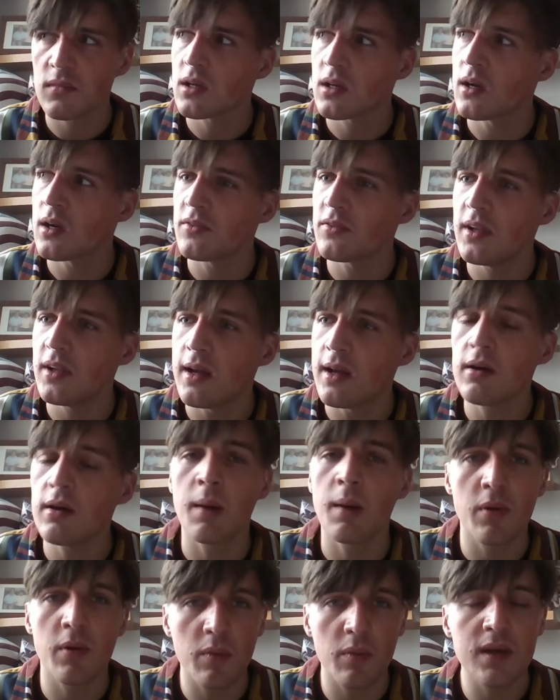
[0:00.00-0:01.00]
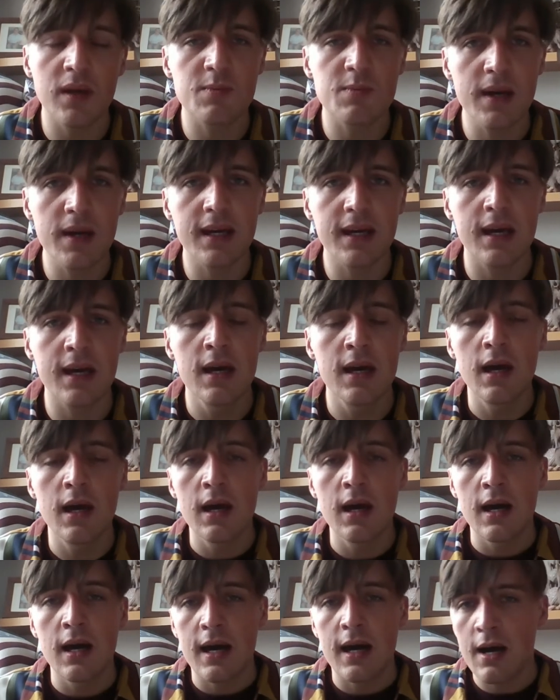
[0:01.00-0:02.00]
Can't think now, a couple of weeks back.
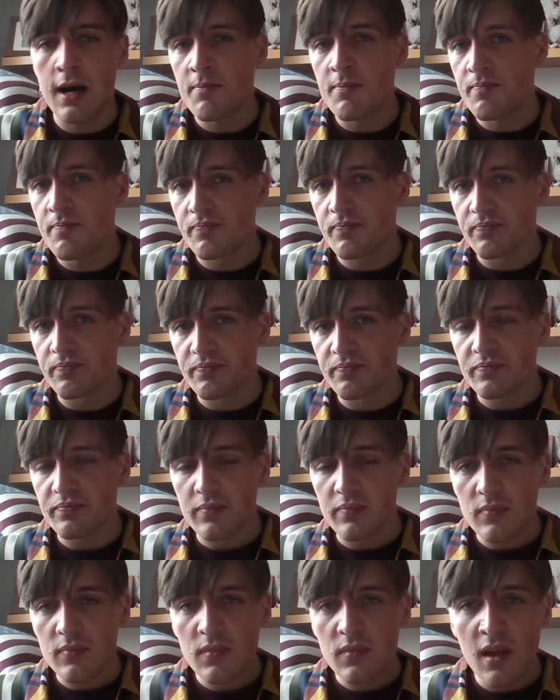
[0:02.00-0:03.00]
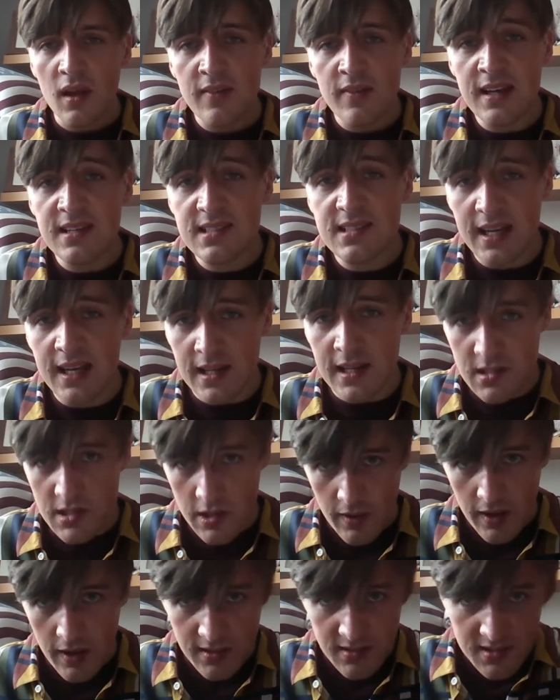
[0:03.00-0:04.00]
Um, let's get
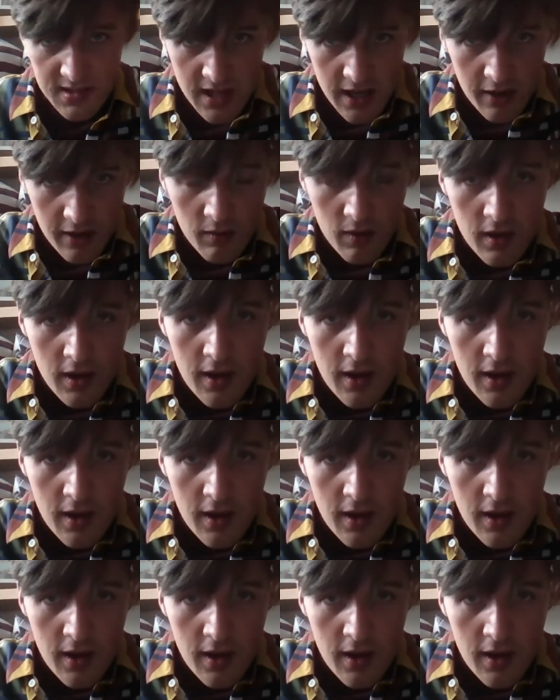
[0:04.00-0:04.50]
into it. So